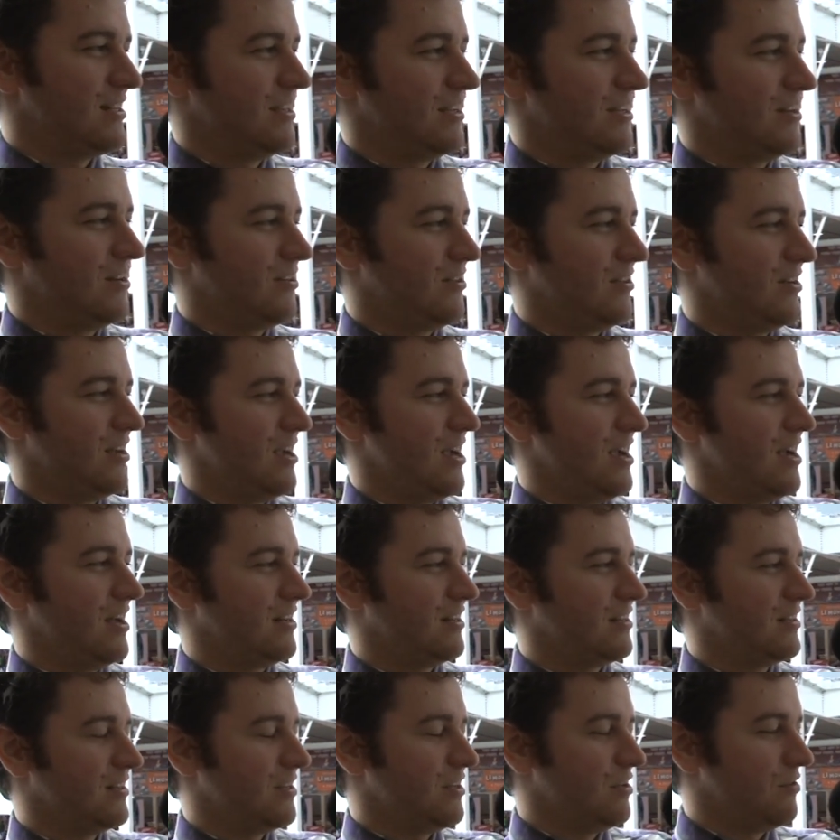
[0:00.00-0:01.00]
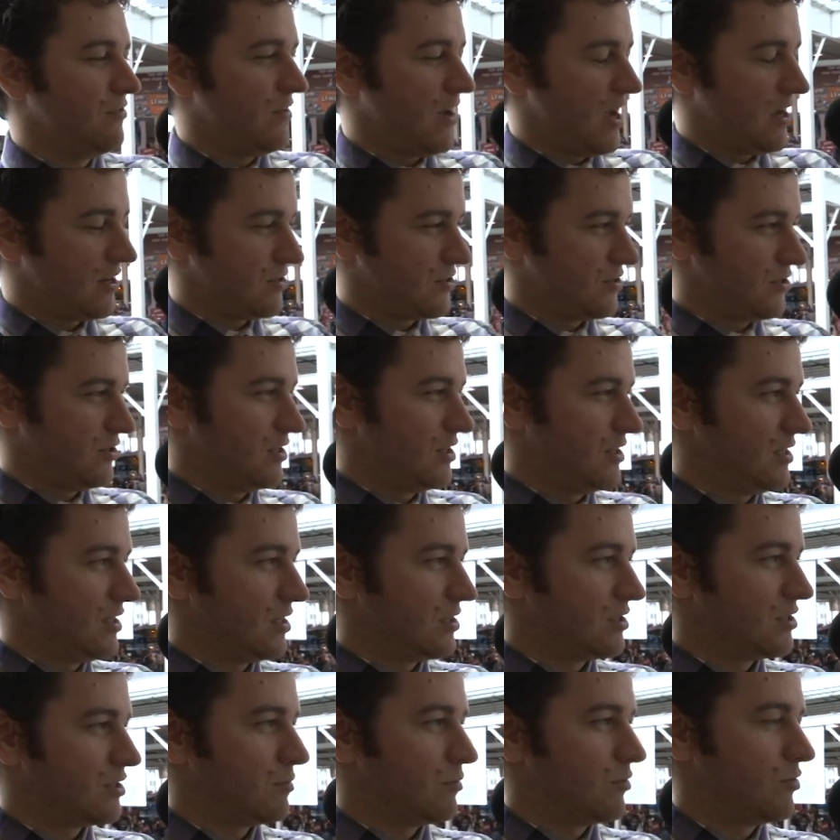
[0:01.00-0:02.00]
Neil, and you've actually
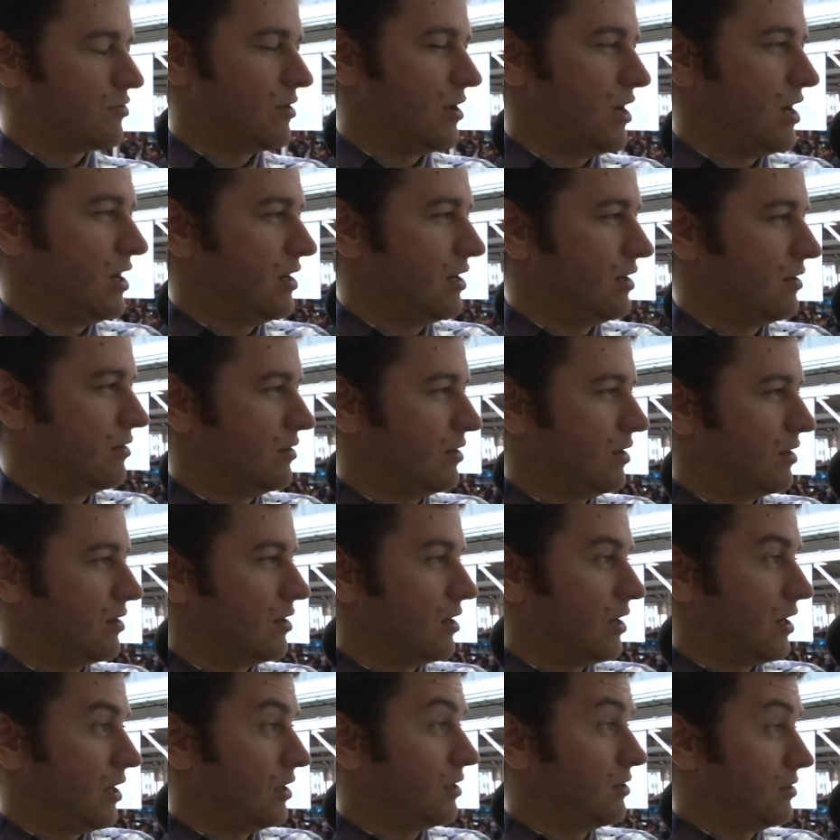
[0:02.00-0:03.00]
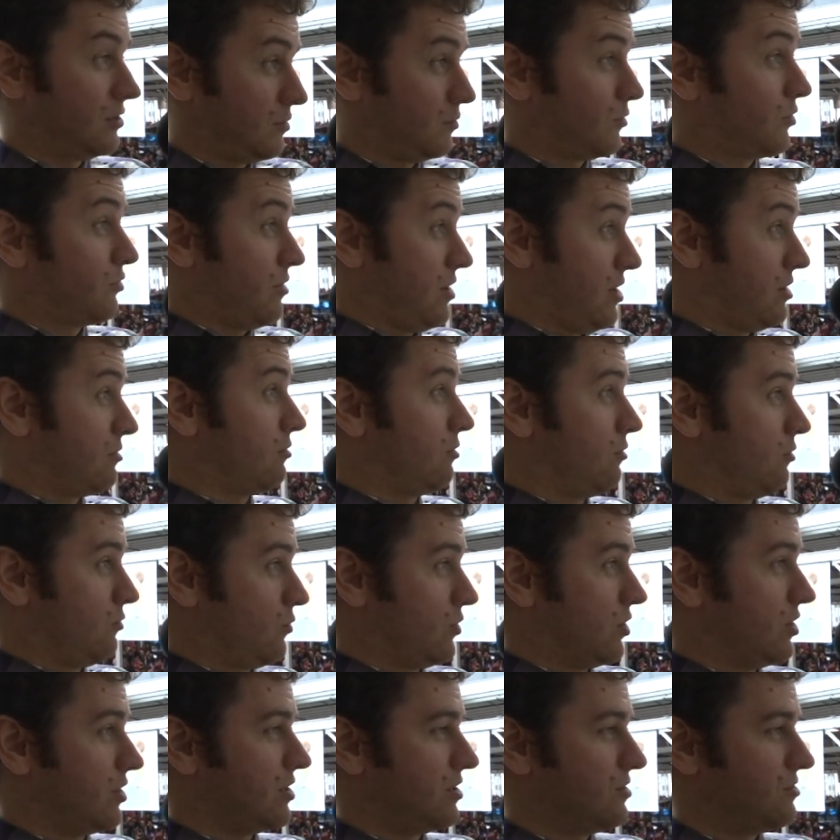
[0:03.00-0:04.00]
done some
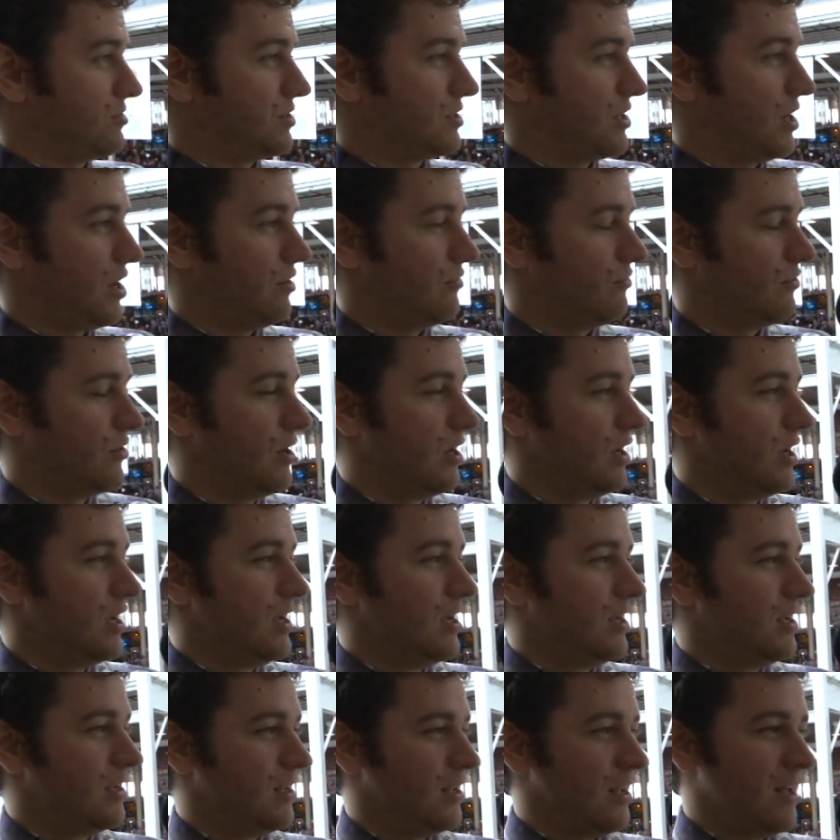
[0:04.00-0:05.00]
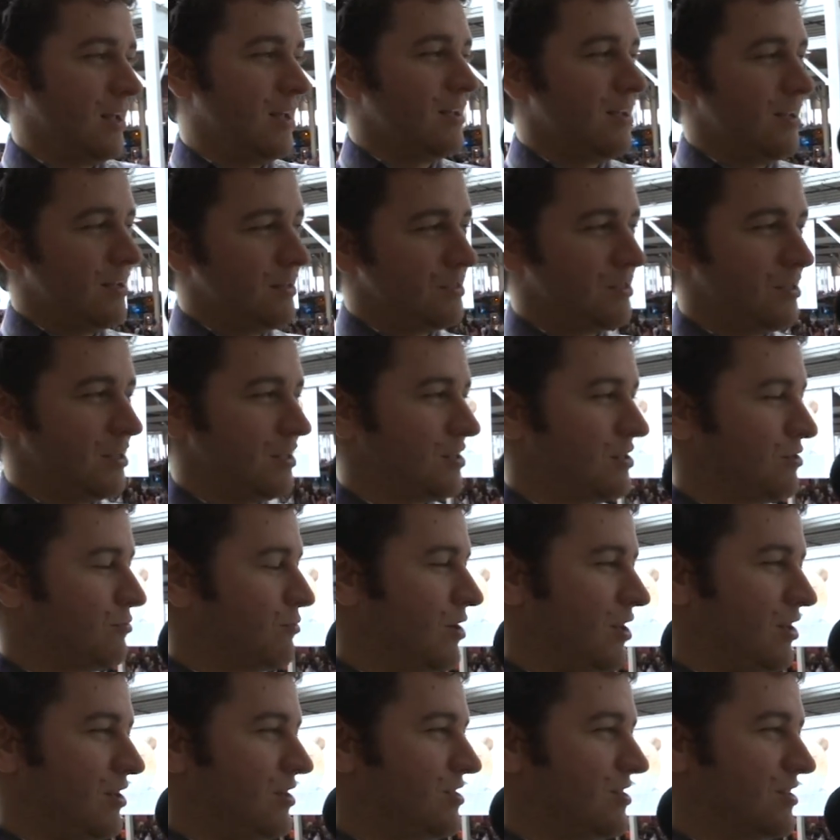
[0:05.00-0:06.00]
creator-owned work yourself. Is this
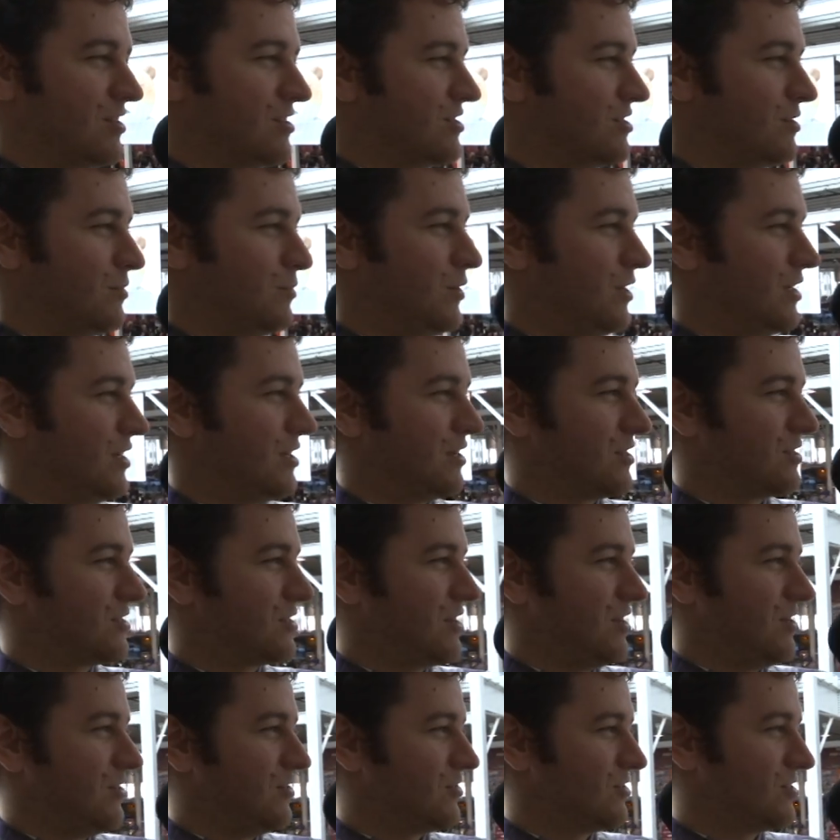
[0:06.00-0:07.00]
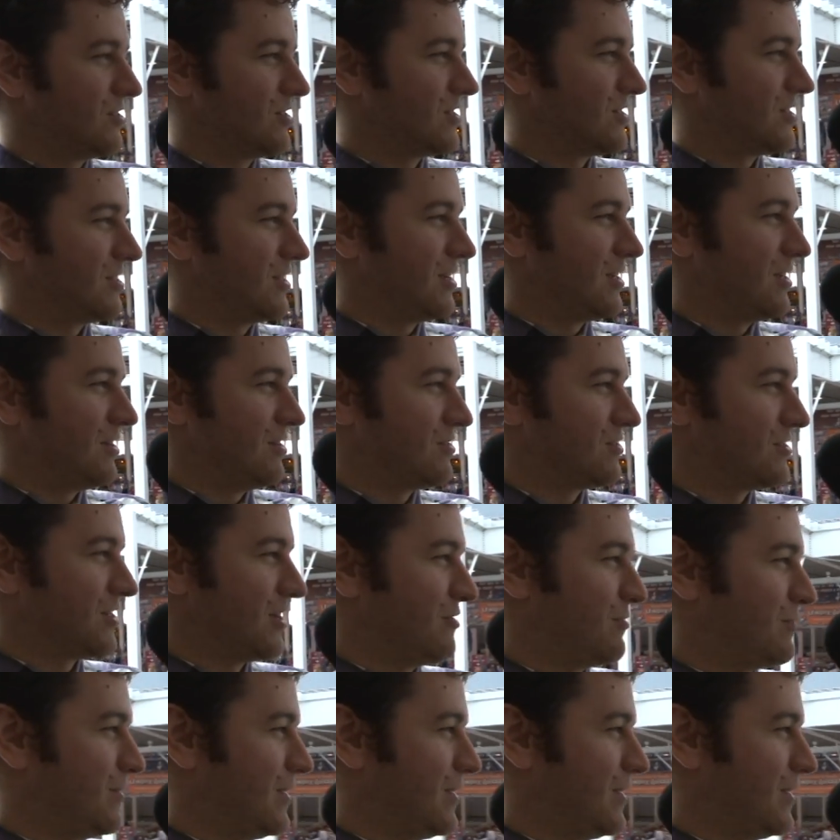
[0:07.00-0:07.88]
really just a big excuse just to get yourself